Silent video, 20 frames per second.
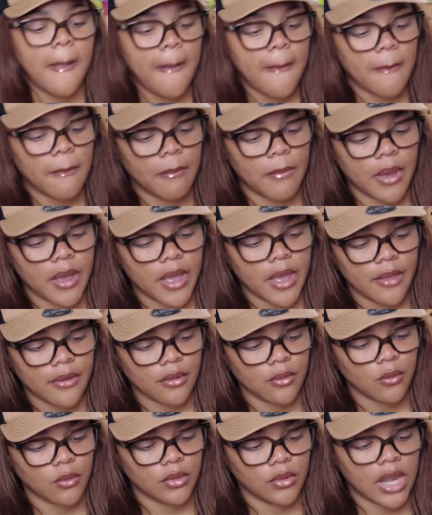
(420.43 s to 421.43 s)

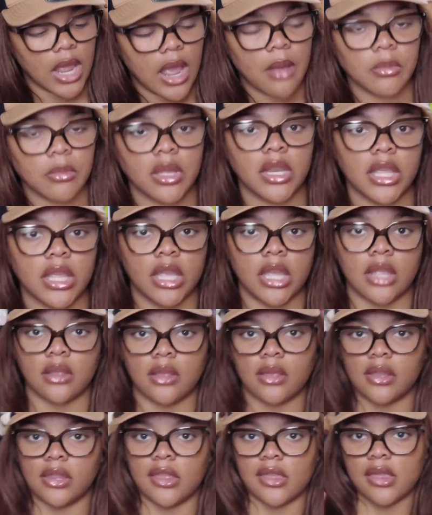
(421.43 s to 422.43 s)
But now I'm going to get
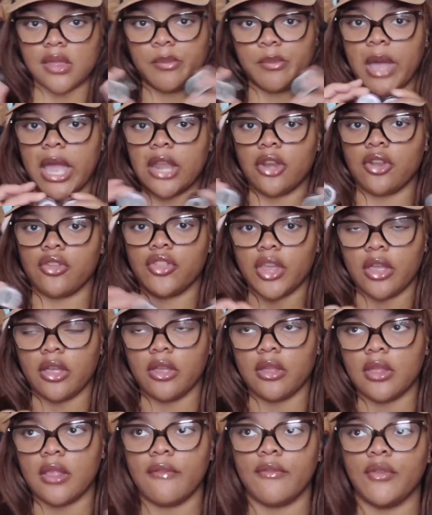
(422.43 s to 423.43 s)
into the spider
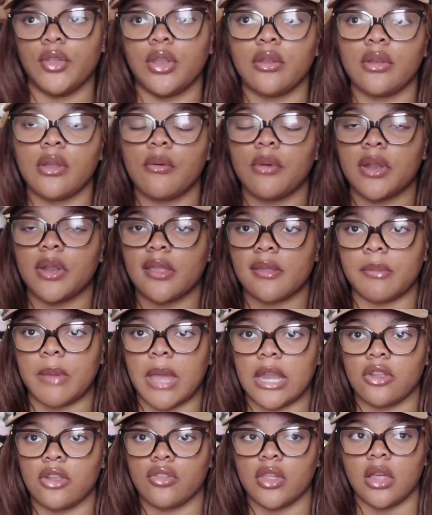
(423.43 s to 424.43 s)
gels. If you don't know what a
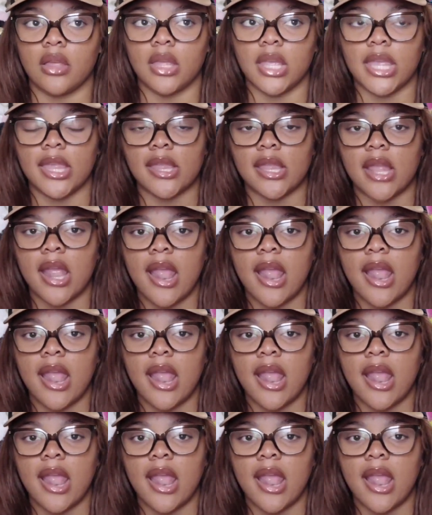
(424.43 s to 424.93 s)
spider gel is